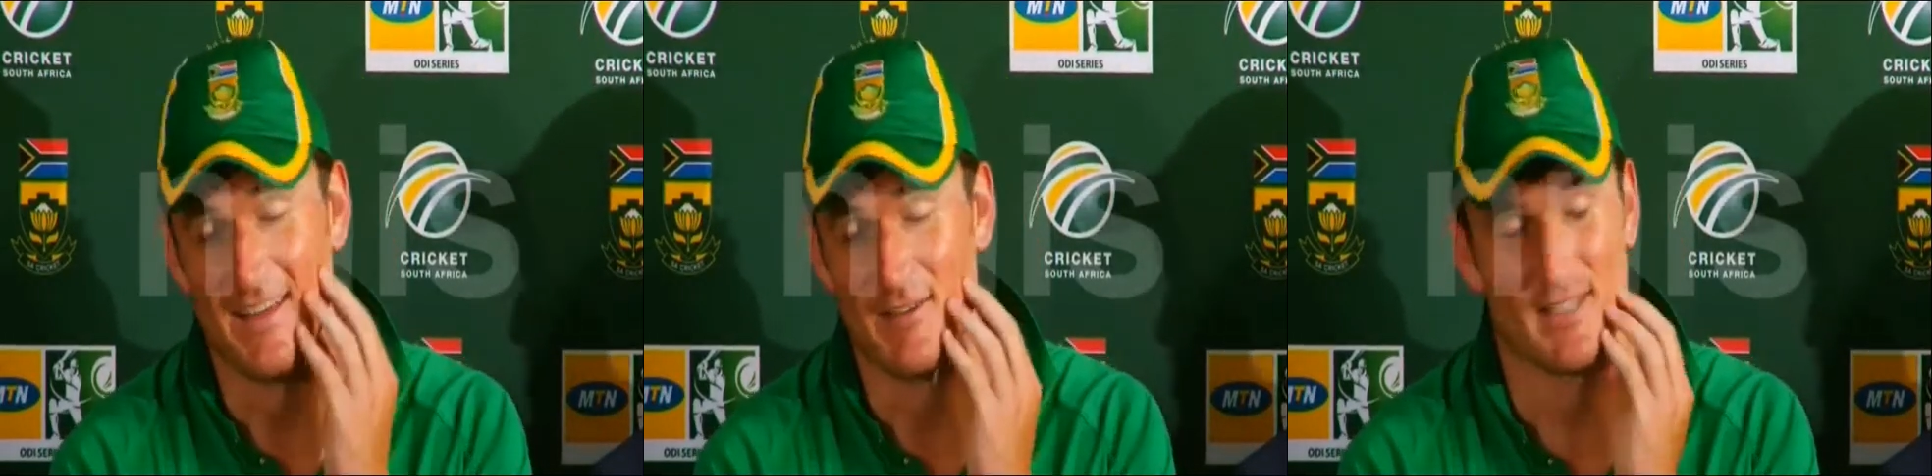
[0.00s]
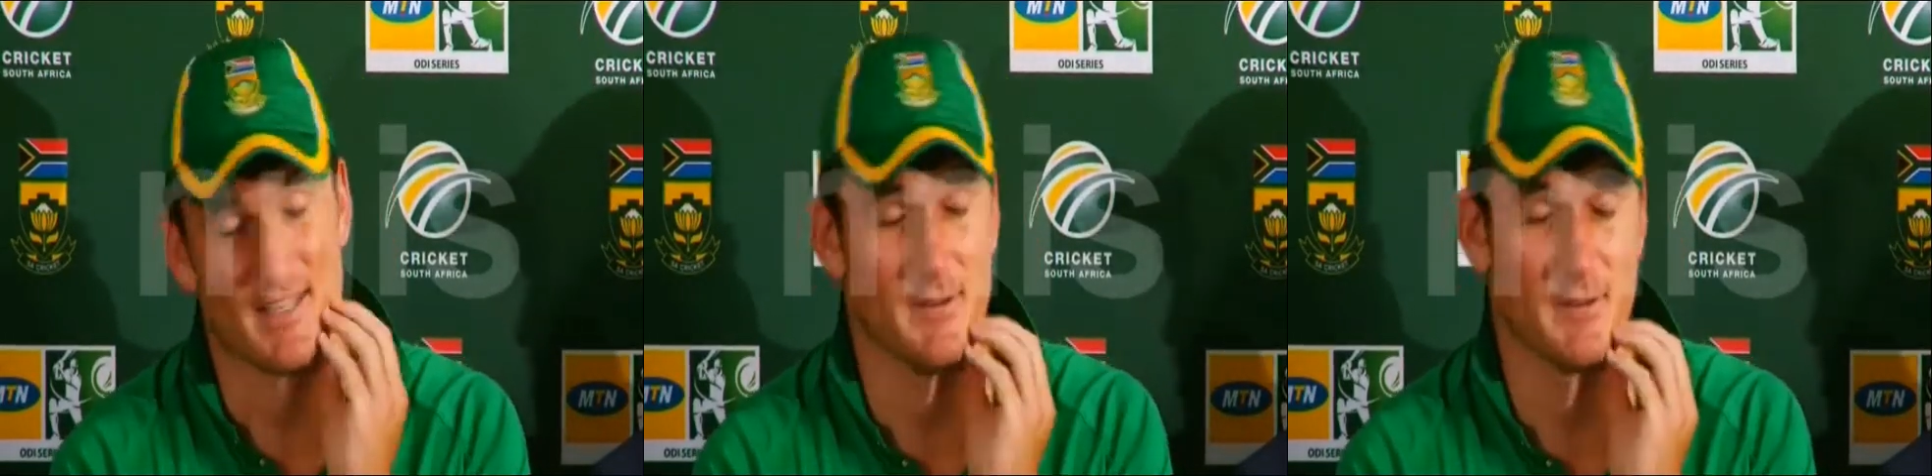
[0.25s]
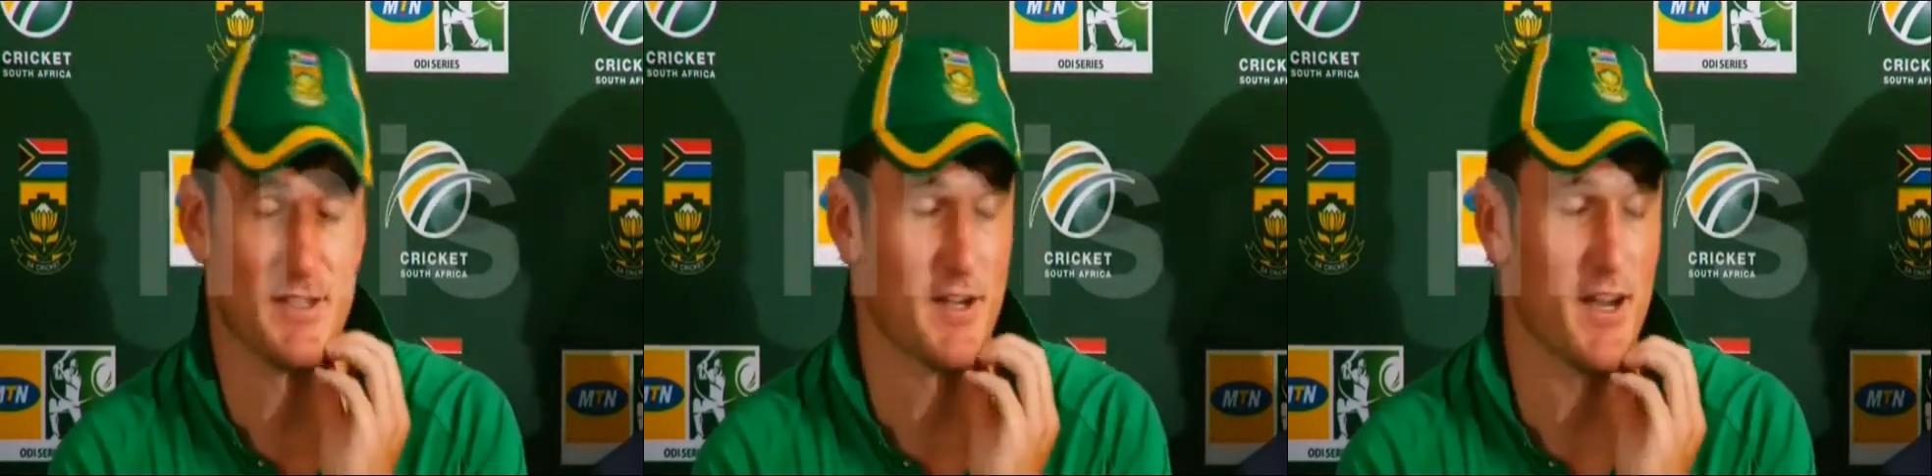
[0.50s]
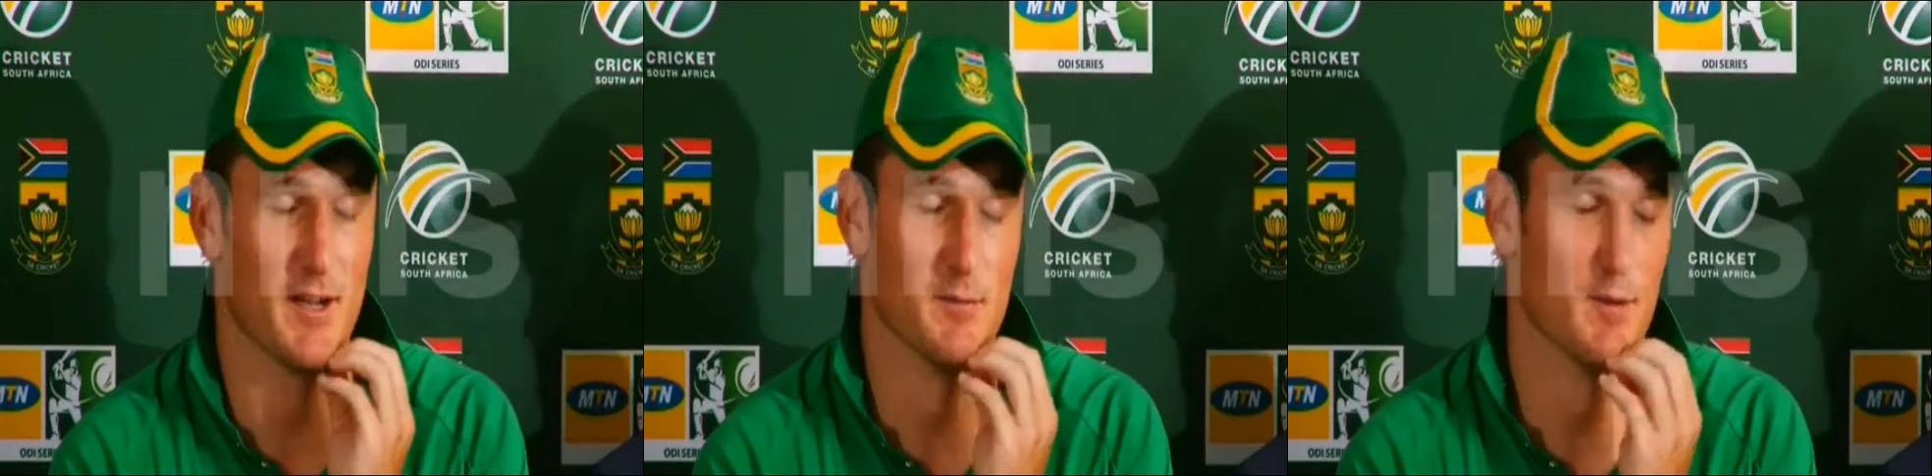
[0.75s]
he was he was
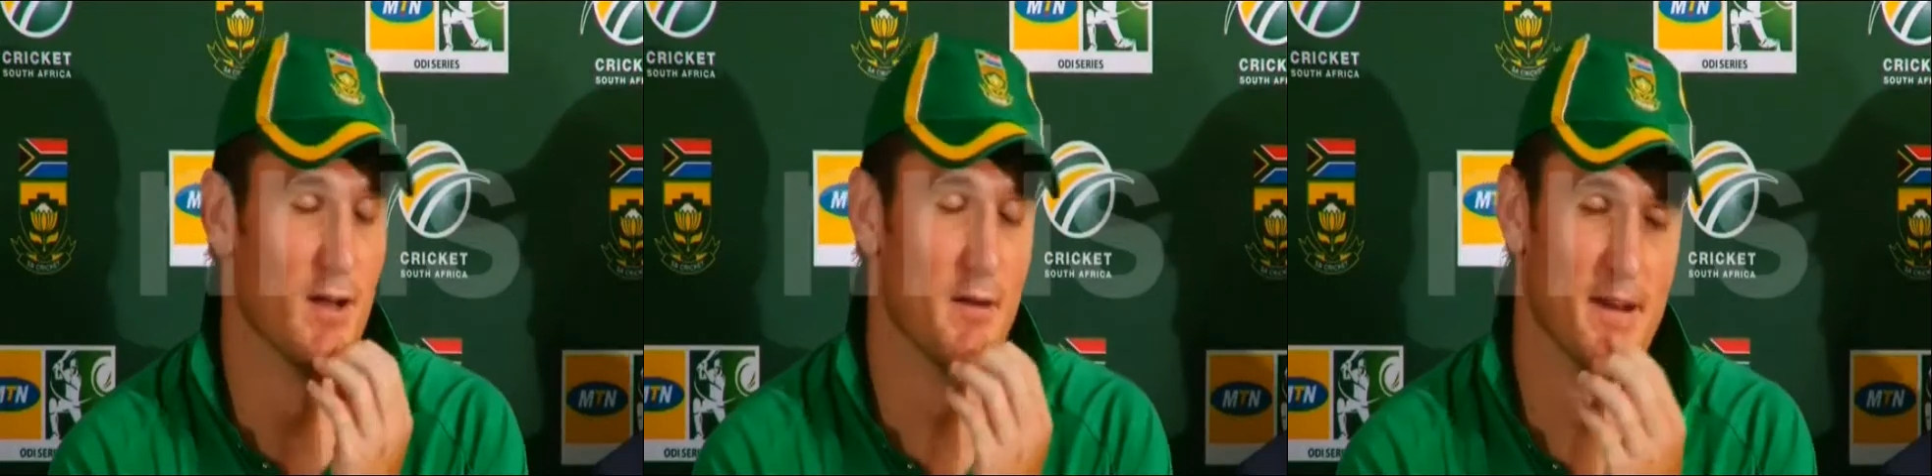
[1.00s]
incredible.